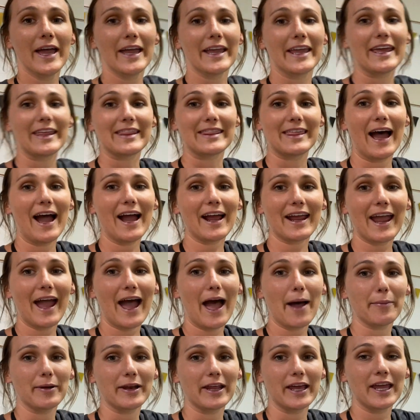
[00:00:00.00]
get that
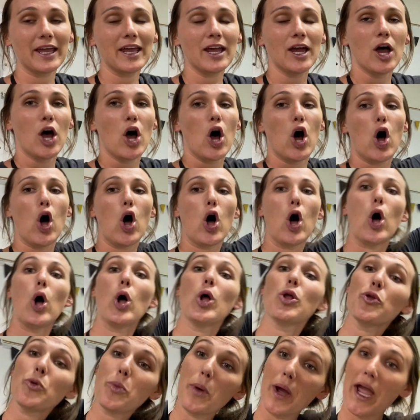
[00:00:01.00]
cabinet
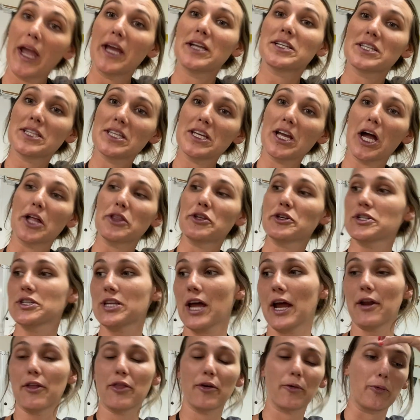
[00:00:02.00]
all the way to the other
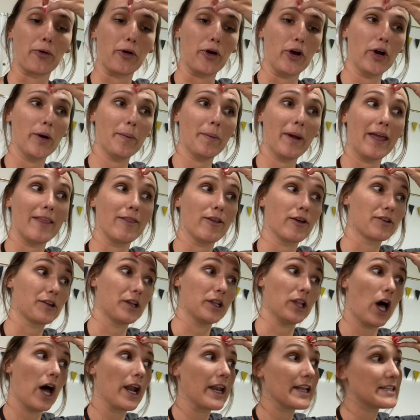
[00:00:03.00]
side of the room and there's a
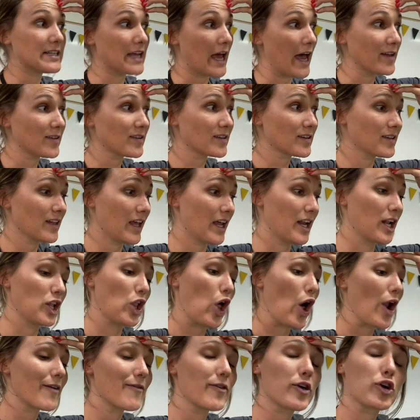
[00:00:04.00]
lot of desks and a
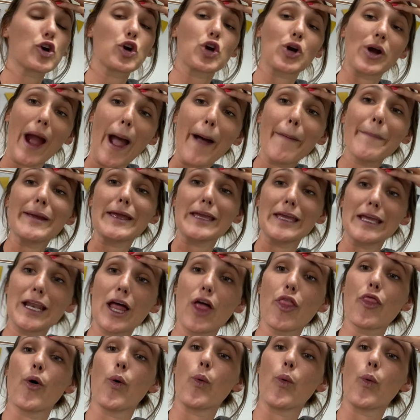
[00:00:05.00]
lot of crap in the